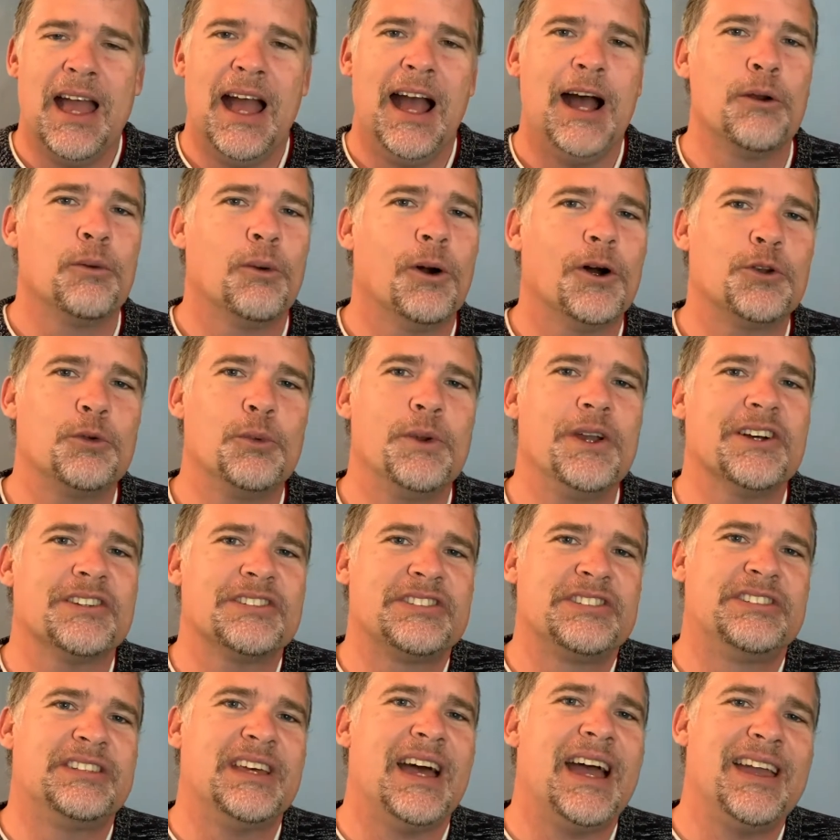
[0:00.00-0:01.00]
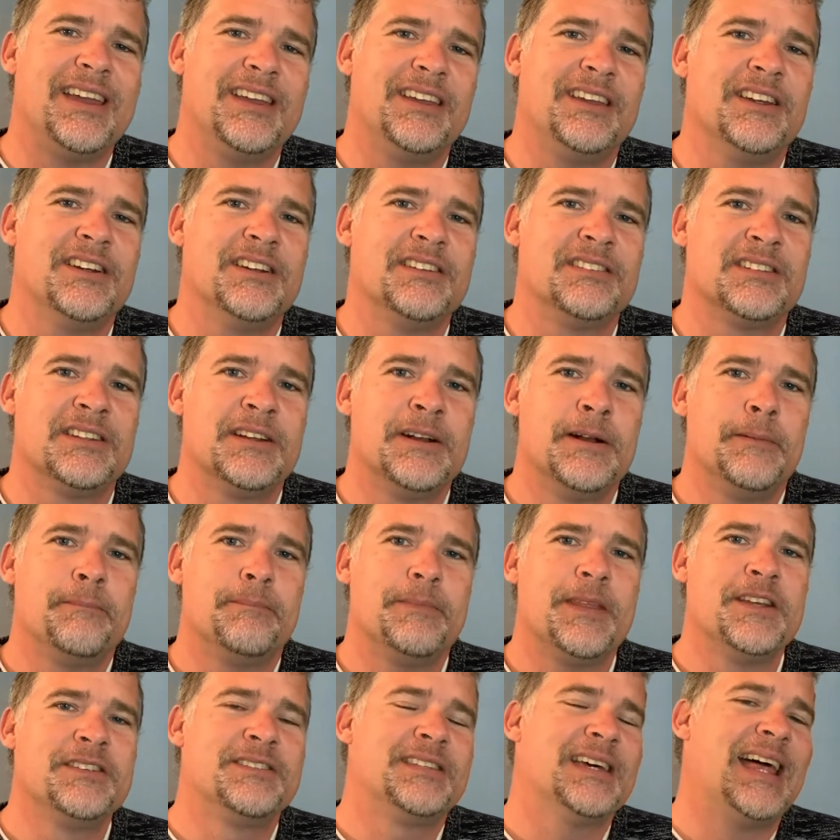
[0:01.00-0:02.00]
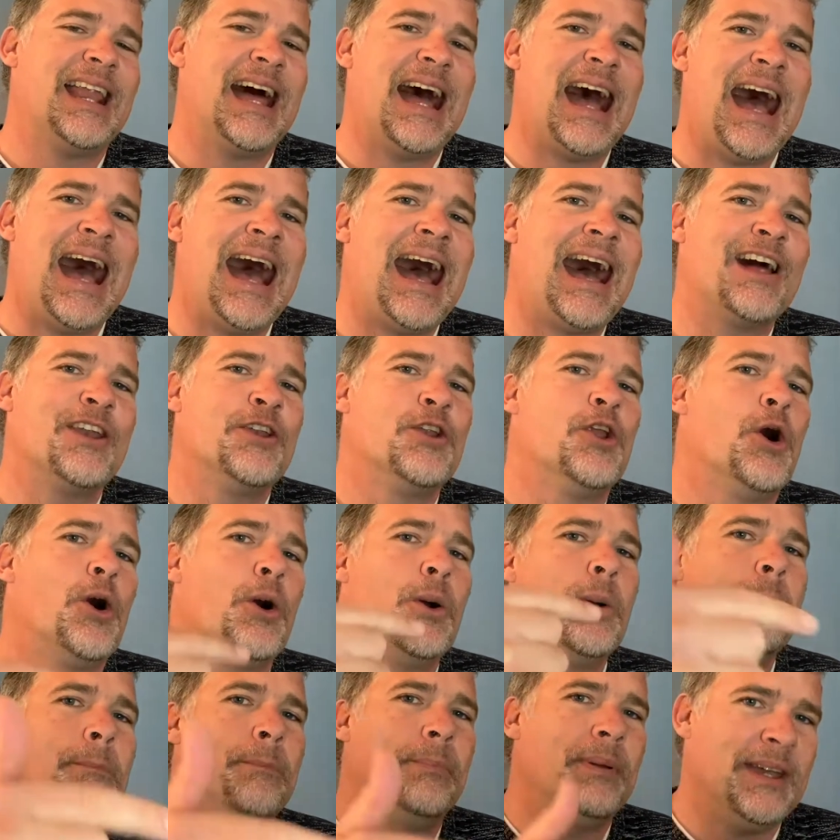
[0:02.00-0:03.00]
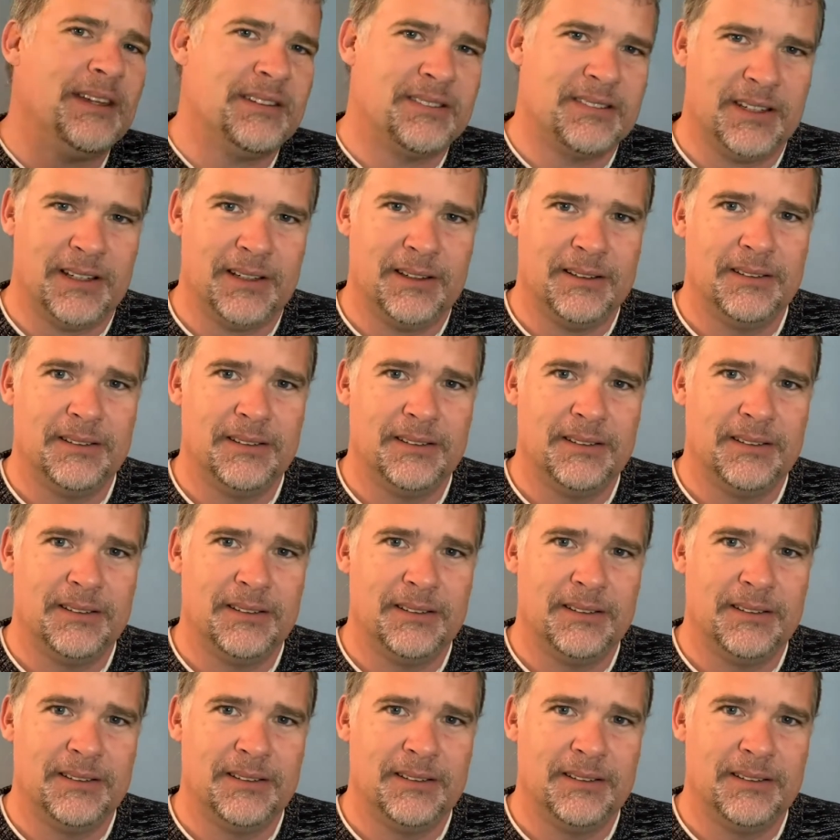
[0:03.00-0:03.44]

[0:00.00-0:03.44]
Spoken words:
And what we are saying is that I know better.